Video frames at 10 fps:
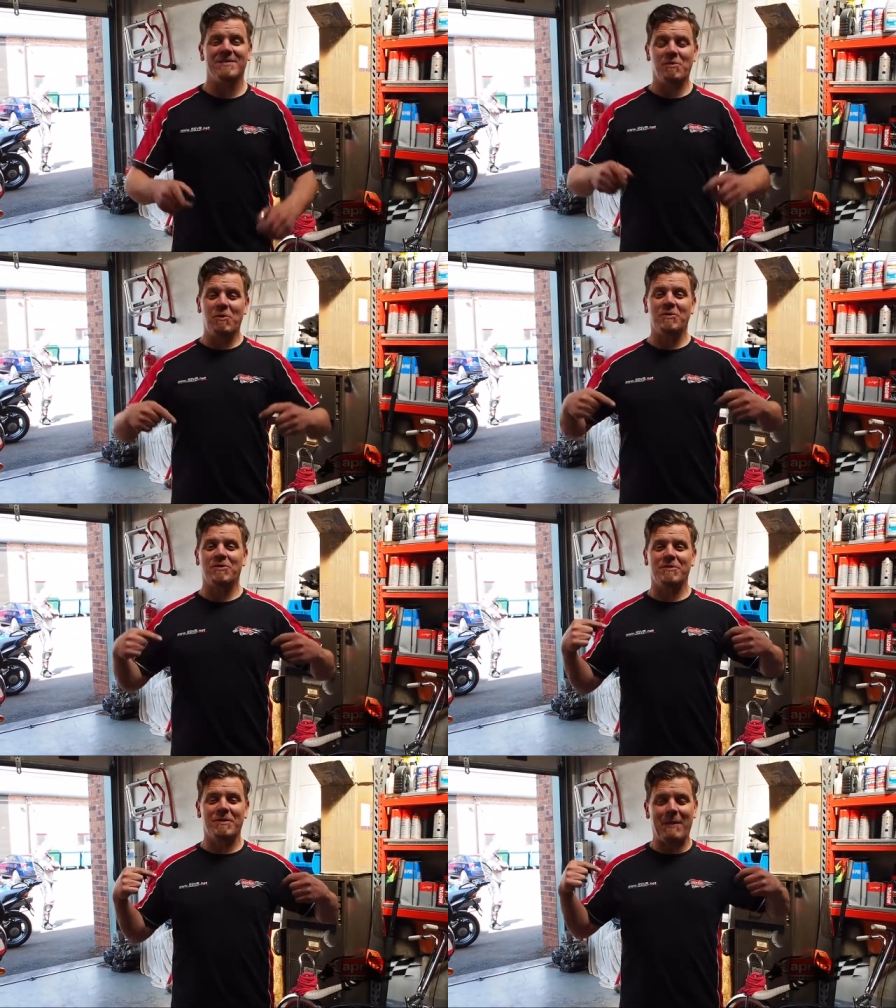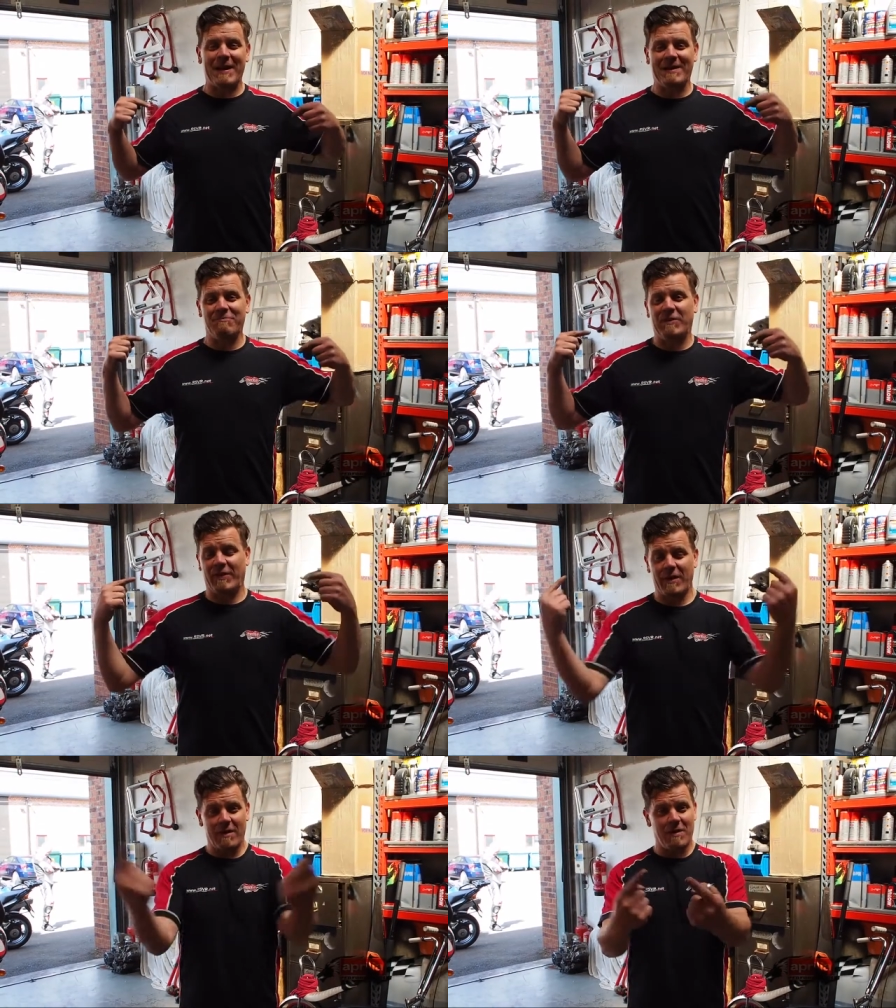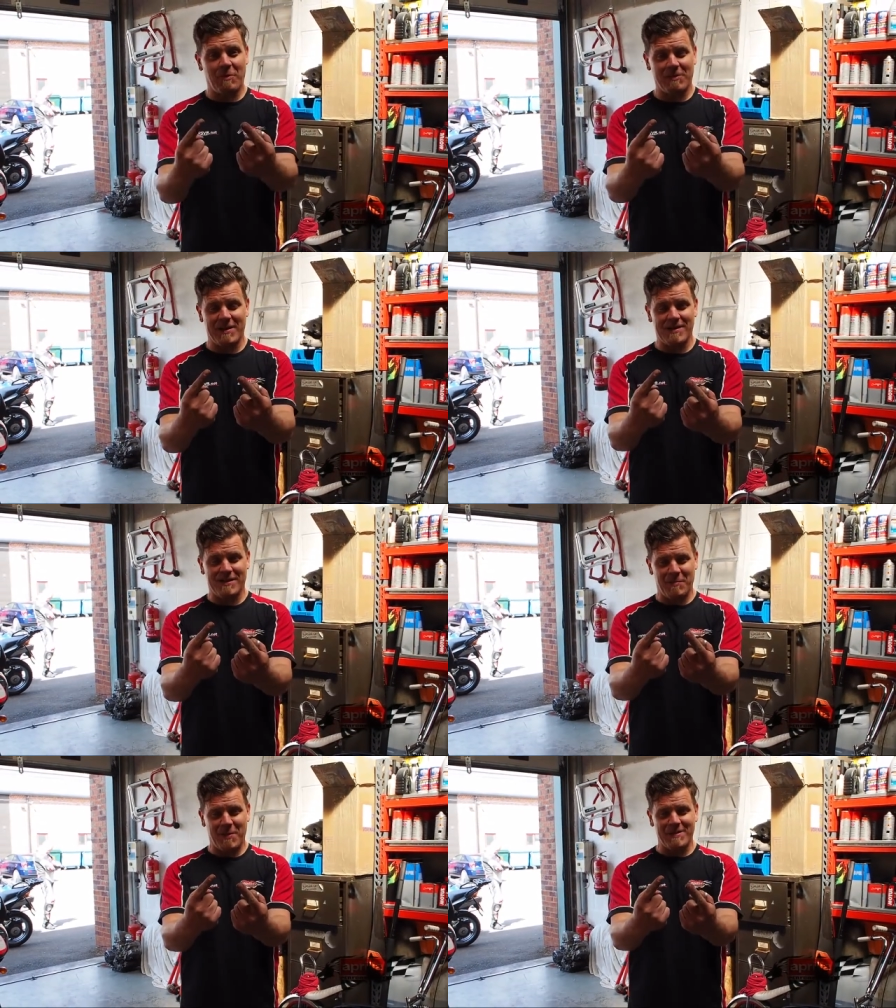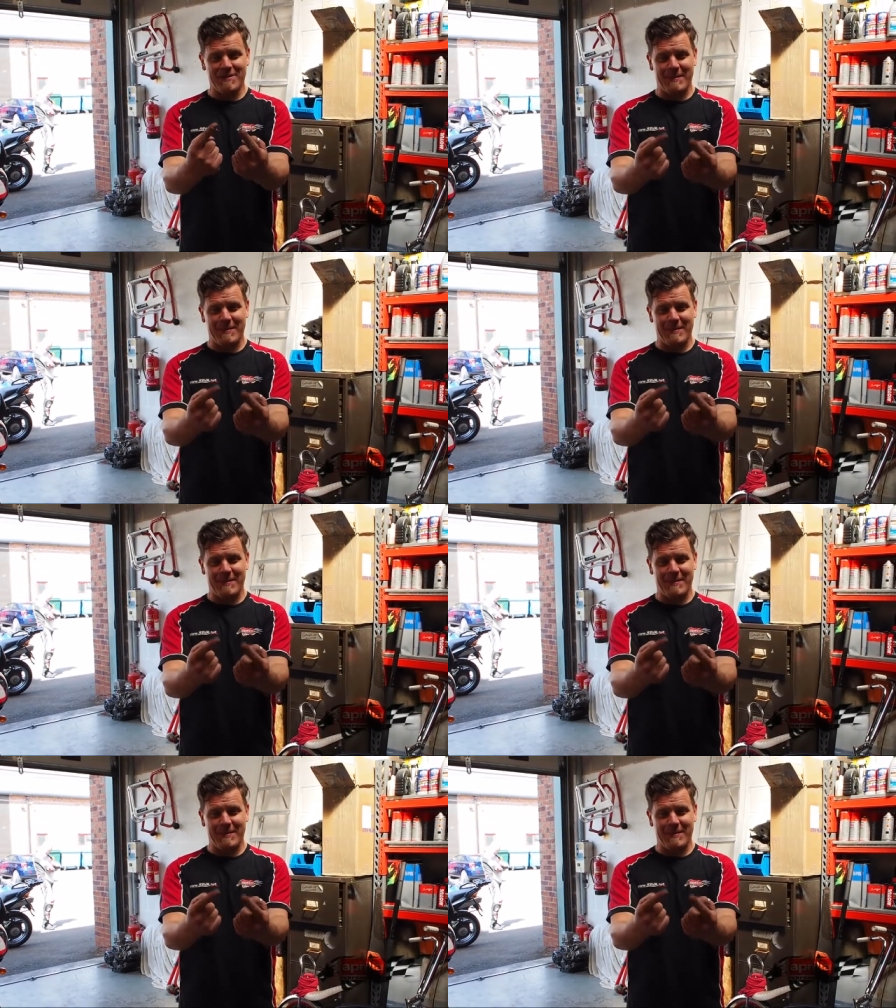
so we'll do the back in return and we'll send you some pictures